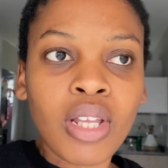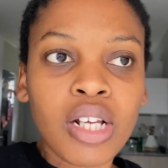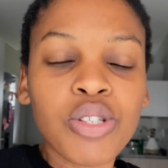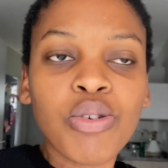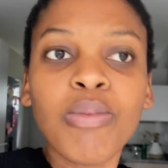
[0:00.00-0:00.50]

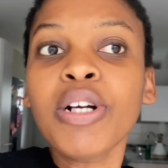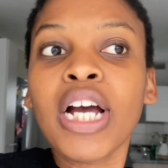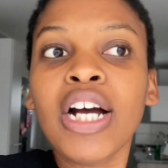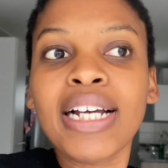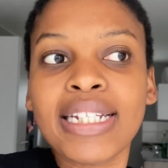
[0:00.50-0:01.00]

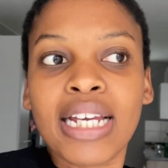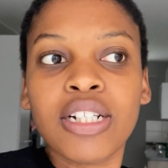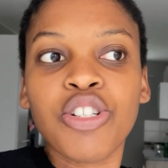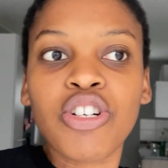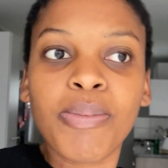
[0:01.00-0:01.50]
Zubuya, her dad
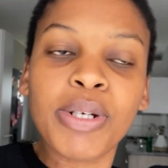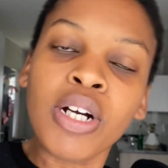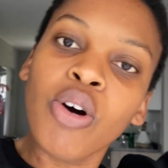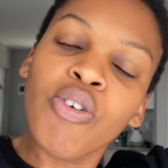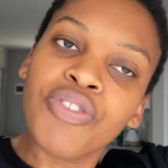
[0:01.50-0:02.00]
is dropping
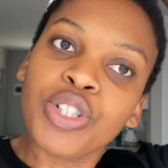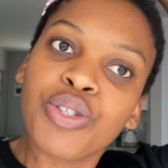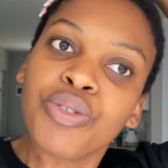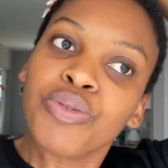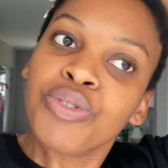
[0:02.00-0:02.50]
her off at
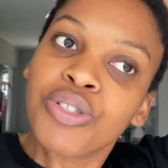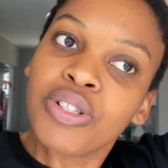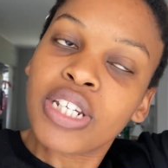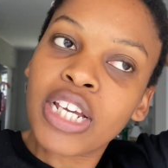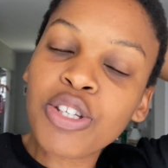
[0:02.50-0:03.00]
school
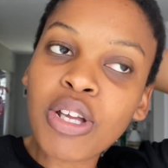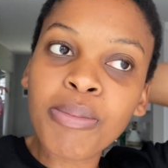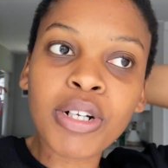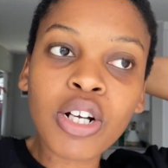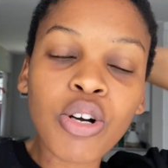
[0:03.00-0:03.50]
today, so I'm
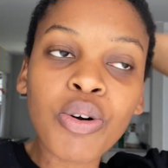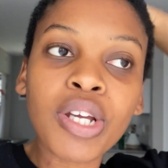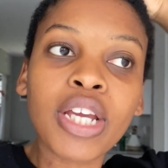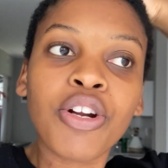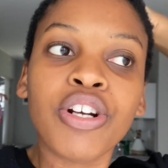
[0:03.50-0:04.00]
gonna go
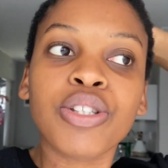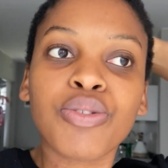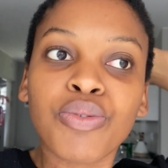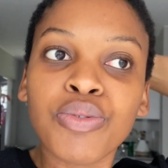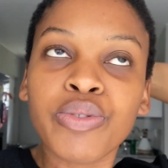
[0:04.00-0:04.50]
get her at
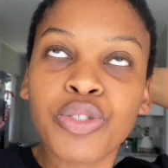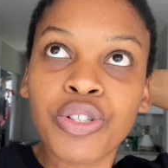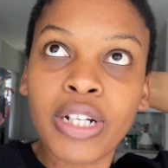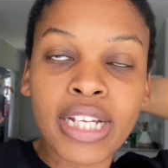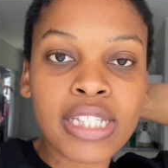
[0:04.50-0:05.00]
school to
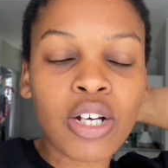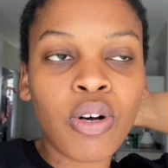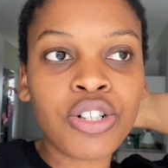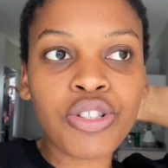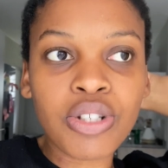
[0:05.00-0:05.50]
later
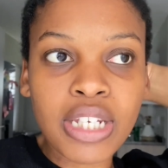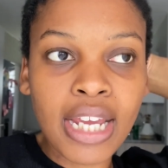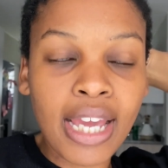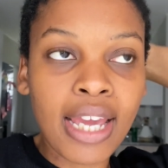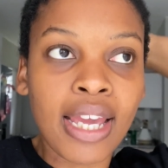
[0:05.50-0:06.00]
on
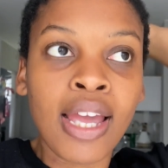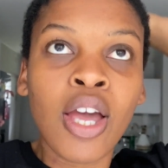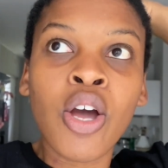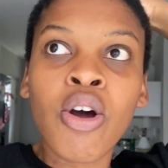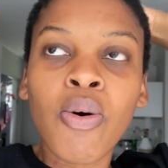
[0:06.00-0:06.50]
today.
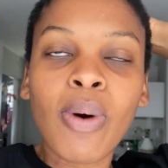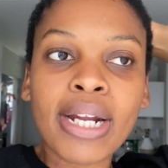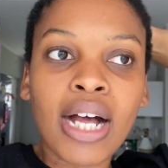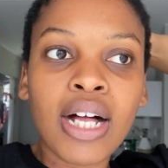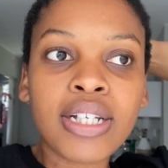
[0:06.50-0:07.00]

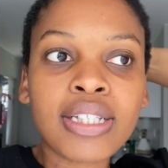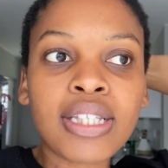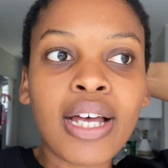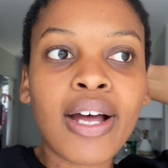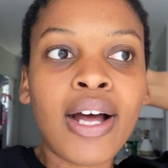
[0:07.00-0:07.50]
What
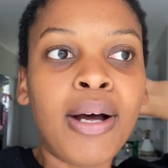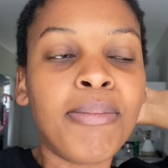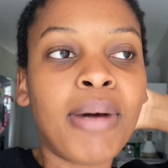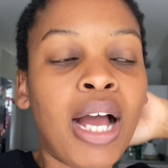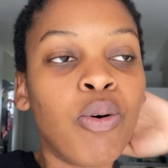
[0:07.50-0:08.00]
else?
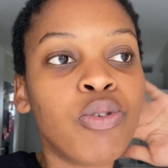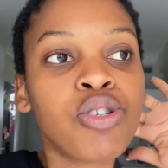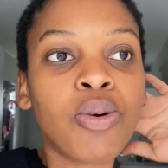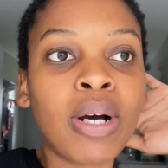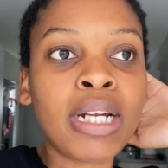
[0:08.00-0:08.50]
I
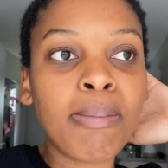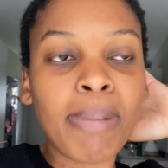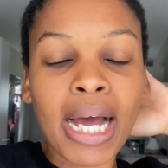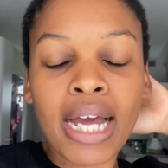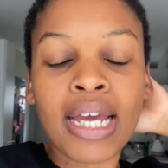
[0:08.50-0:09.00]
also wanna
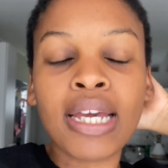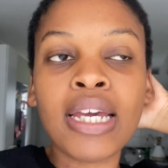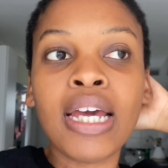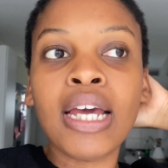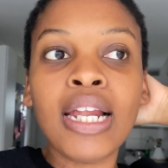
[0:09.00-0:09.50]
buy
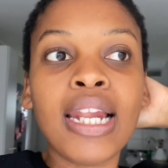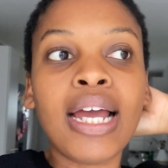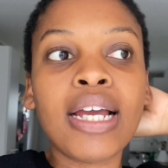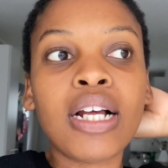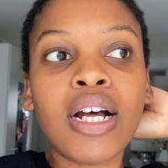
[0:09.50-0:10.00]

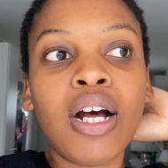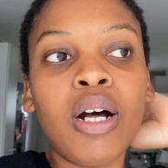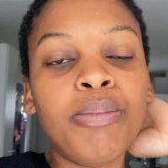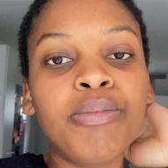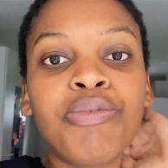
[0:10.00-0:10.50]
like
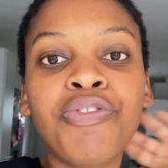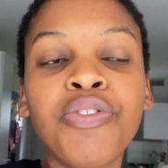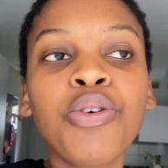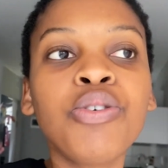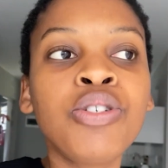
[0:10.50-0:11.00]

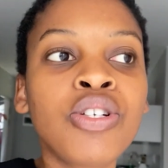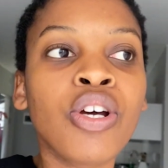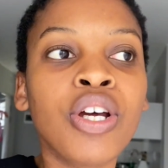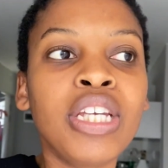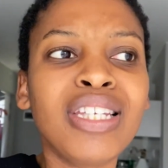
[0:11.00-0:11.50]
food,
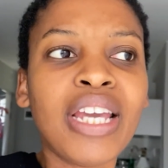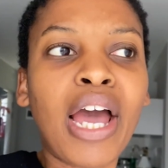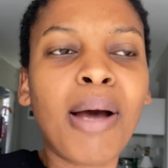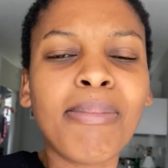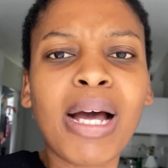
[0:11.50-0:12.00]

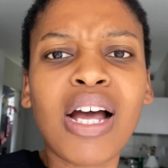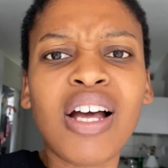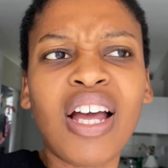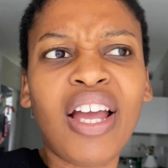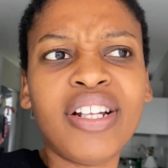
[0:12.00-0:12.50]

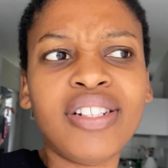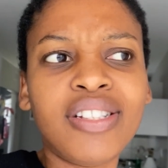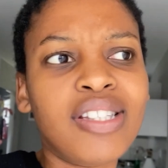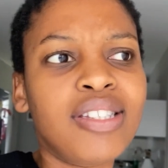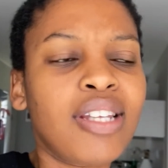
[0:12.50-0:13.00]
inyama and
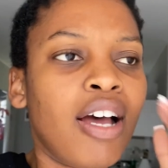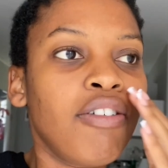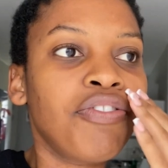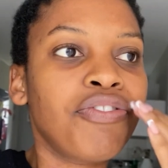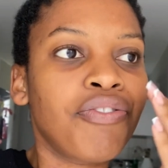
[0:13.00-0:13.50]
stuff.